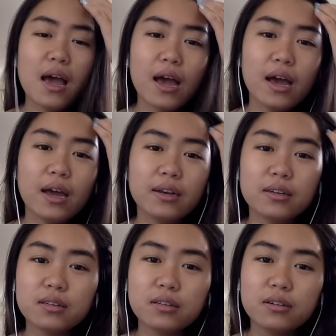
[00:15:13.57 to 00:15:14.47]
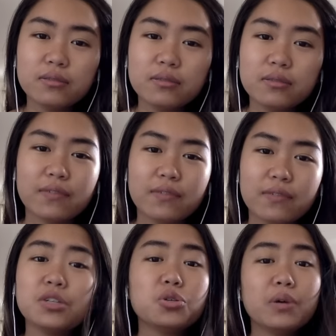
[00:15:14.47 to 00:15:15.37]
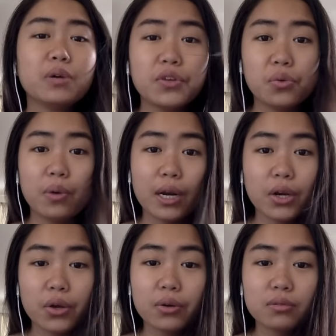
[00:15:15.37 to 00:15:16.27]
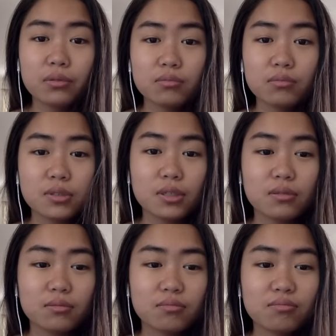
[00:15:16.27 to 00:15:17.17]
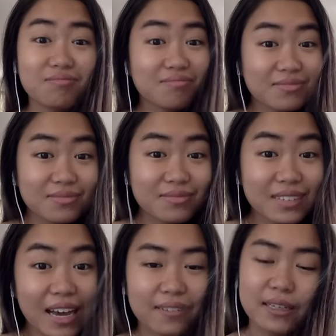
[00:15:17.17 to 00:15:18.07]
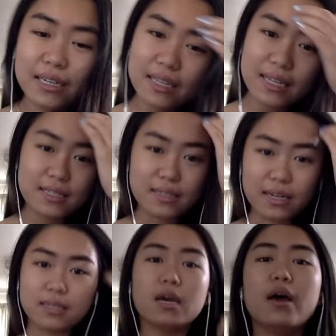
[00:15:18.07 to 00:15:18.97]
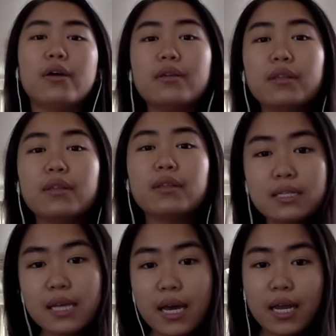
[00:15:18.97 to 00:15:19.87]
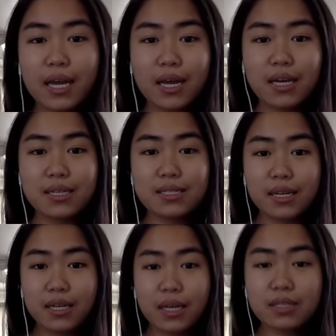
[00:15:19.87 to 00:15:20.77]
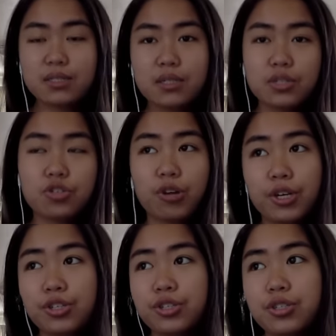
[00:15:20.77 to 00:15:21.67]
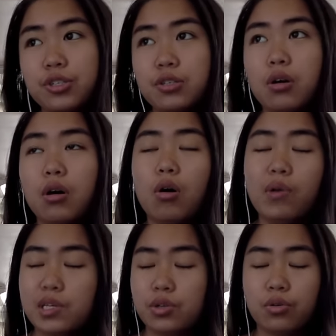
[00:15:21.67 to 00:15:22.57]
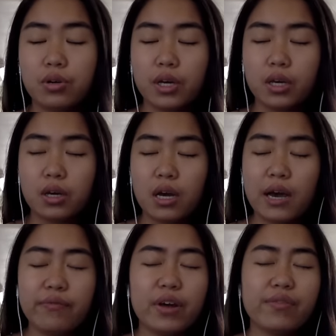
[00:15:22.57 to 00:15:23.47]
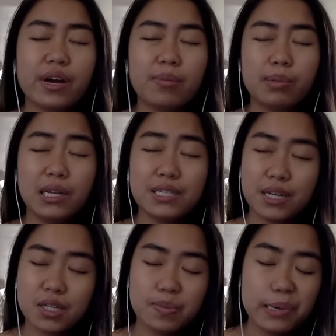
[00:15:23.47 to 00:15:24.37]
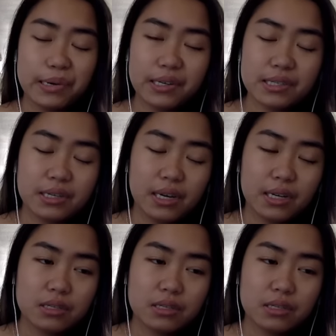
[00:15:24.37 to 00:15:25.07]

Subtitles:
And you don't really have, you can do whatever you want to do. So yeah, that's nice. The only thing is that sitting next to strangers is always annoying. I've never had a pleasant experience yet.